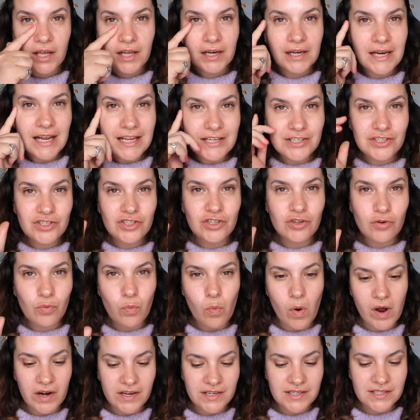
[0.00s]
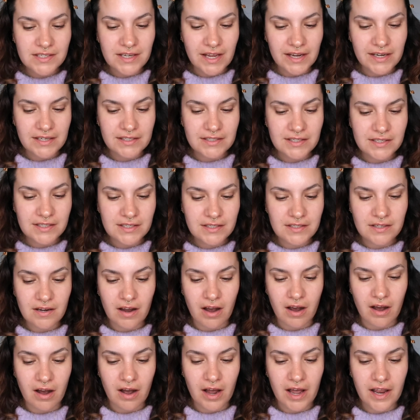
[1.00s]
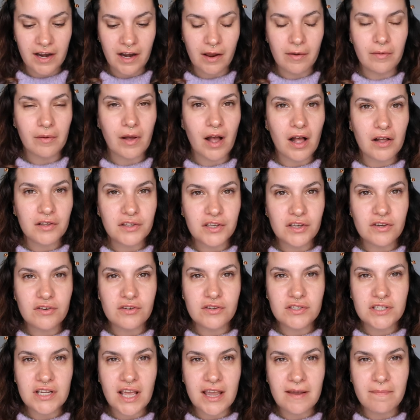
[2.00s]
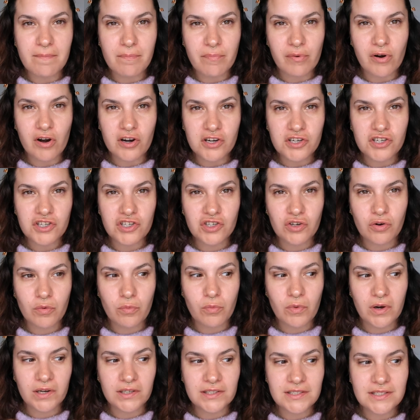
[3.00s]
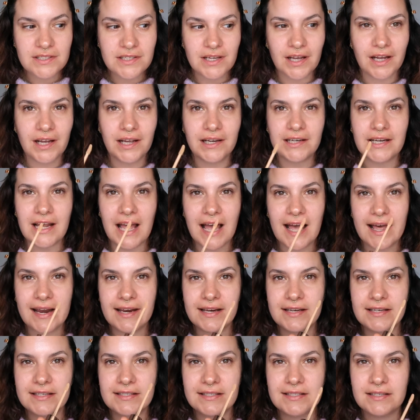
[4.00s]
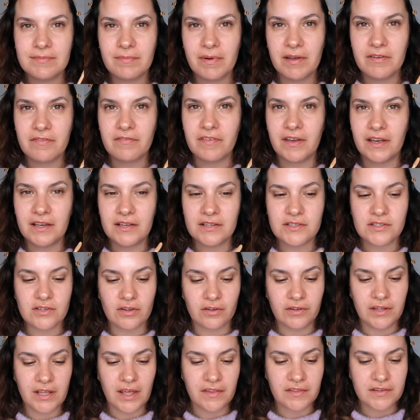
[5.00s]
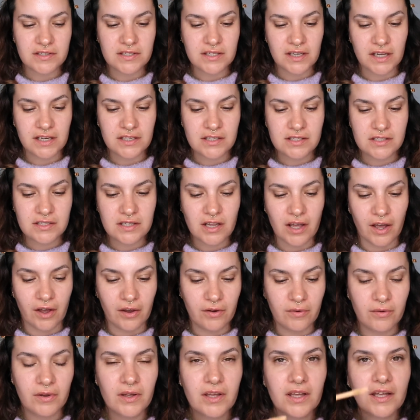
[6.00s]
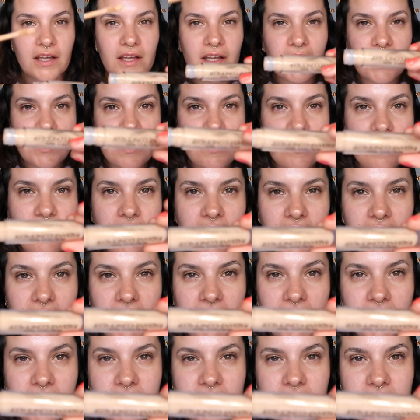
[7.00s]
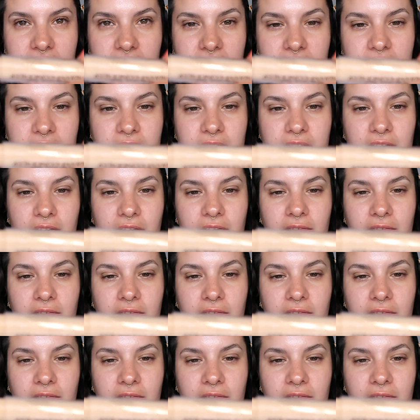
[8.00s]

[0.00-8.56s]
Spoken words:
let's do one side to start, and I'll use a brush on one side and my fingers on the other side. So this